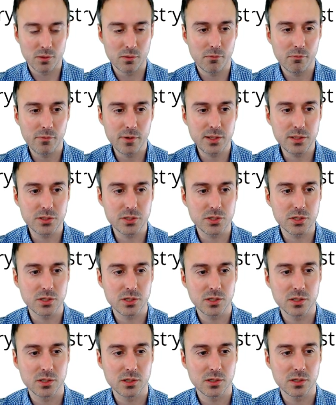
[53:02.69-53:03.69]
Which
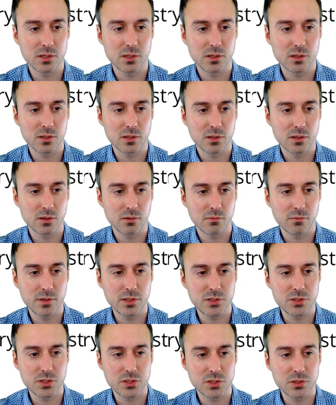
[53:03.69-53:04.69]

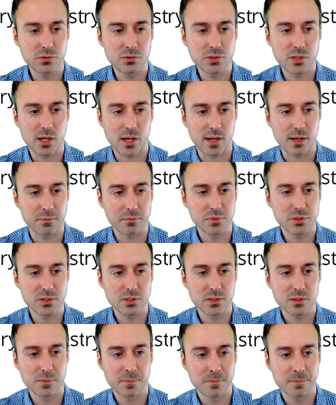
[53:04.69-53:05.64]
which two times